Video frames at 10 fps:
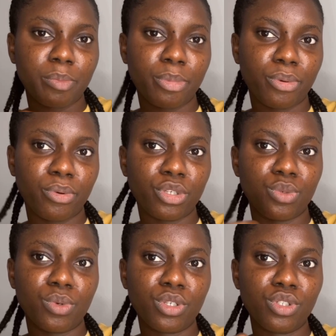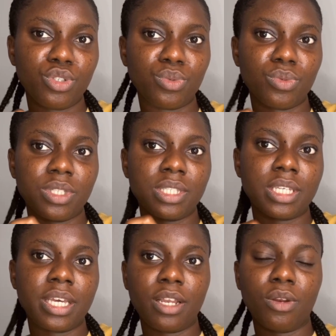or you want to do it
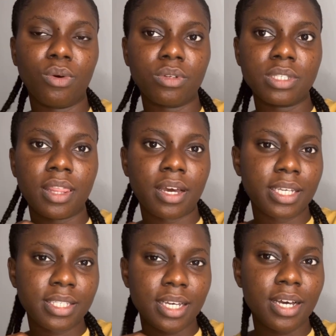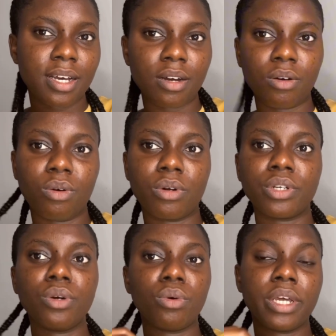a lot tighter, or
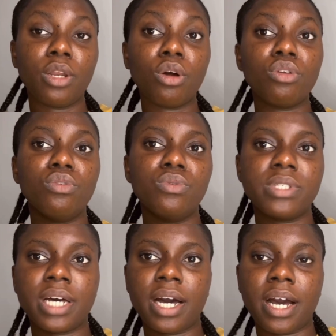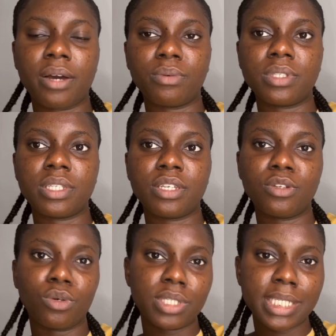no, a lot looser. I would say
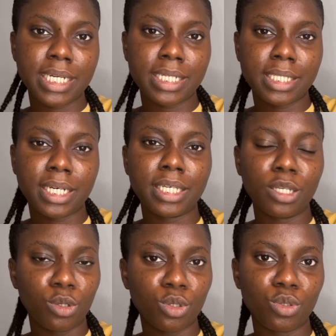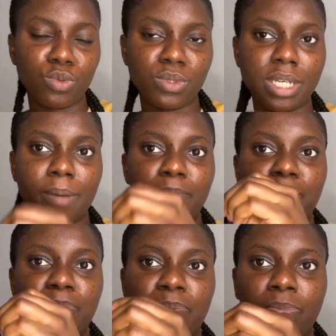not tighter, a lot looser.
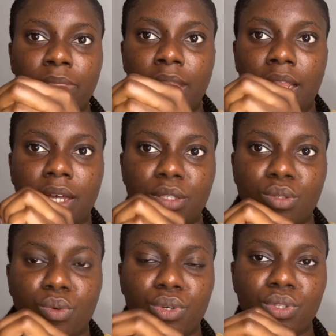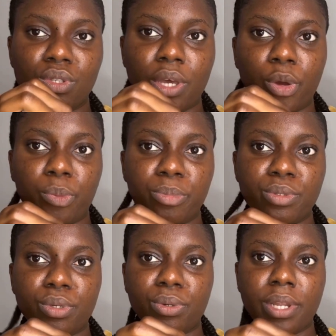That's going to help.
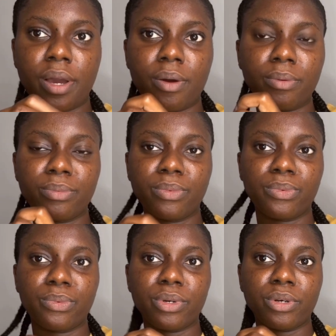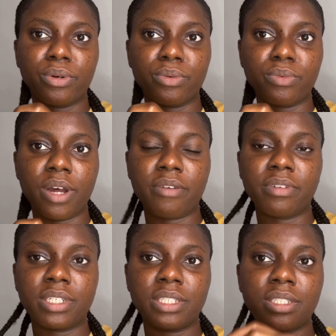So now we're
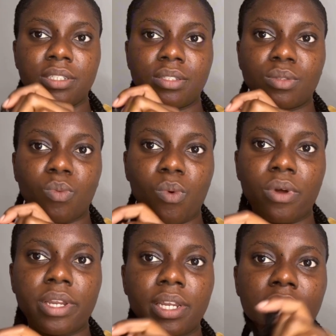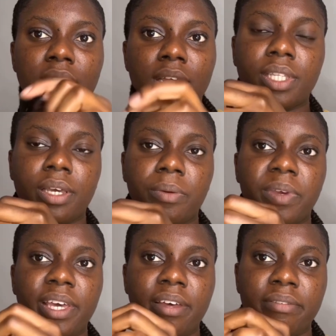unraveling this one. There we
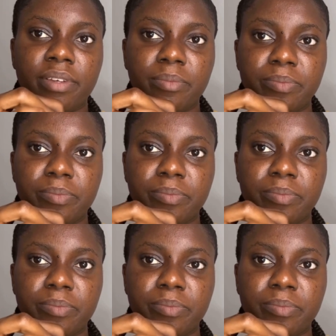have it.